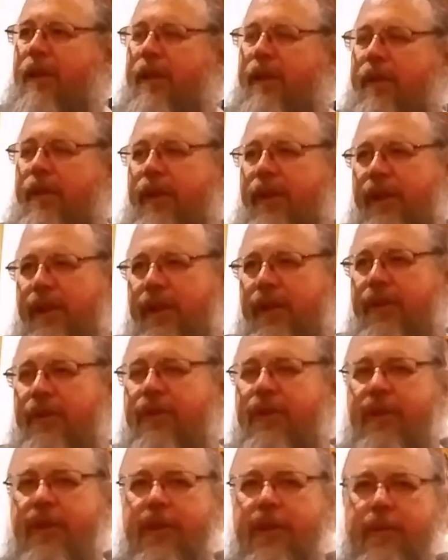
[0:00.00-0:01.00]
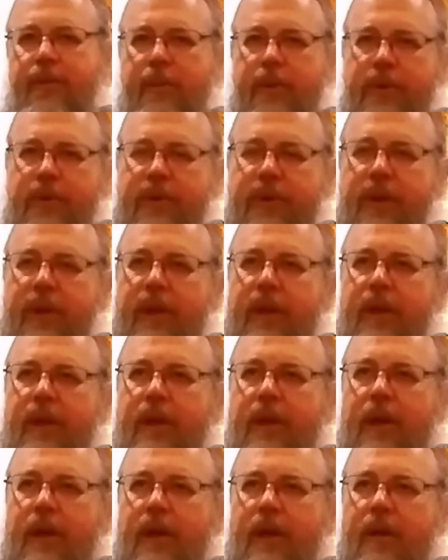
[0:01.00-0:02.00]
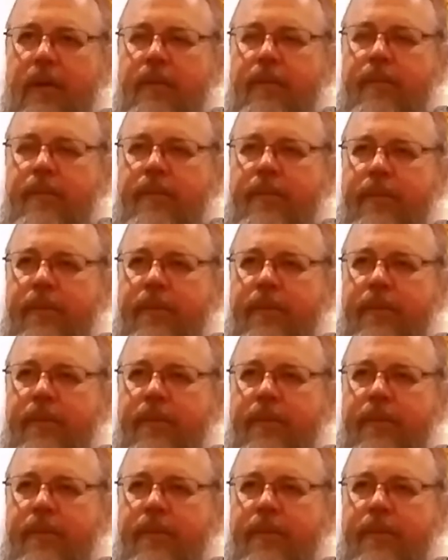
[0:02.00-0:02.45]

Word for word: In the East it was um,